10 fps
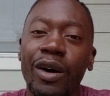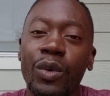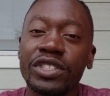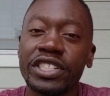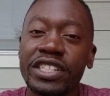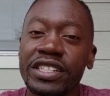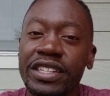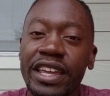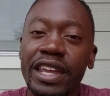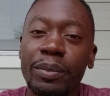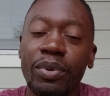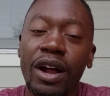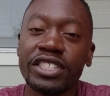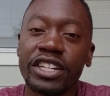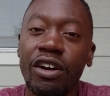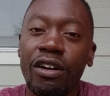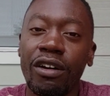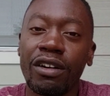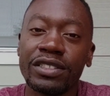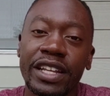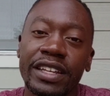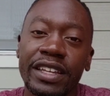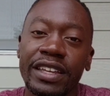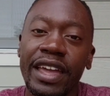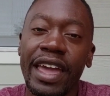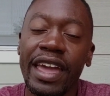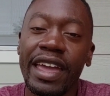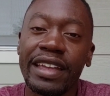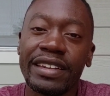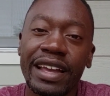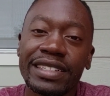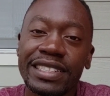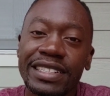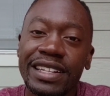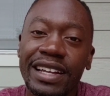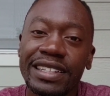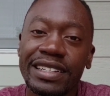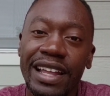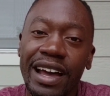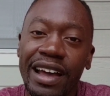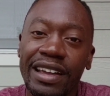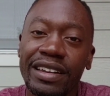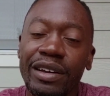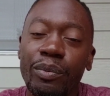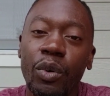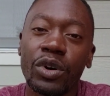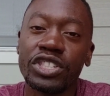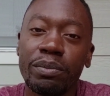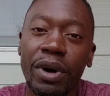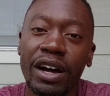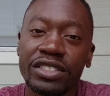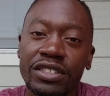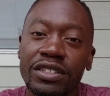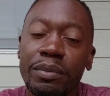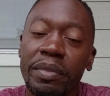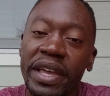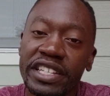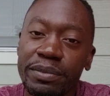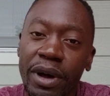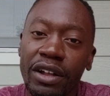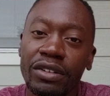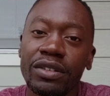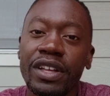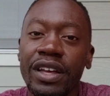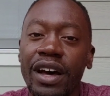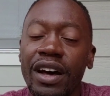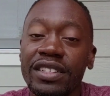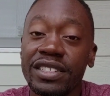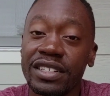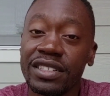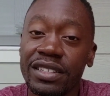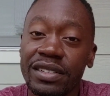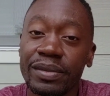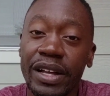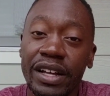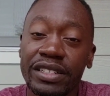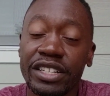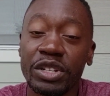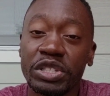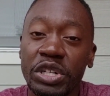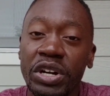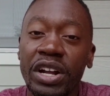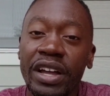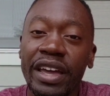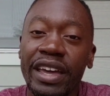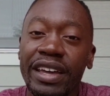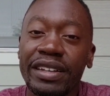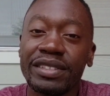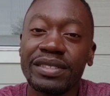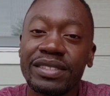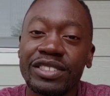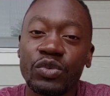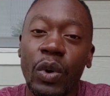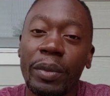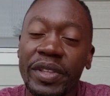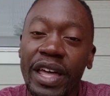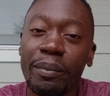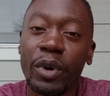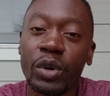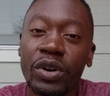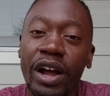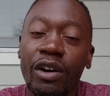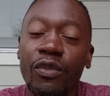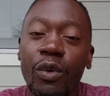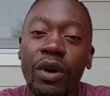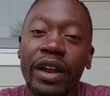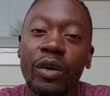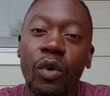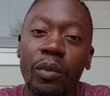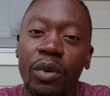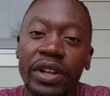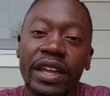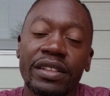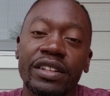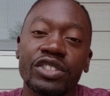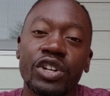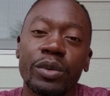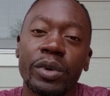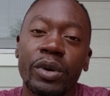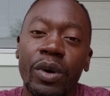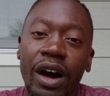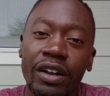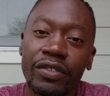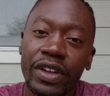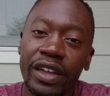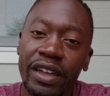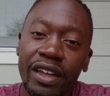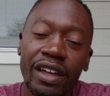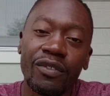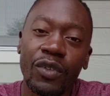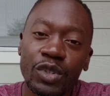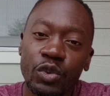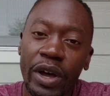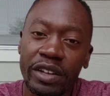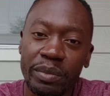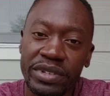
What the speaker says: which is a project car taking a 1999 Porsche Boxster, the base model, six cylinder, and swapping that motor out for a 1.8 liter turbo out of a Volkswagen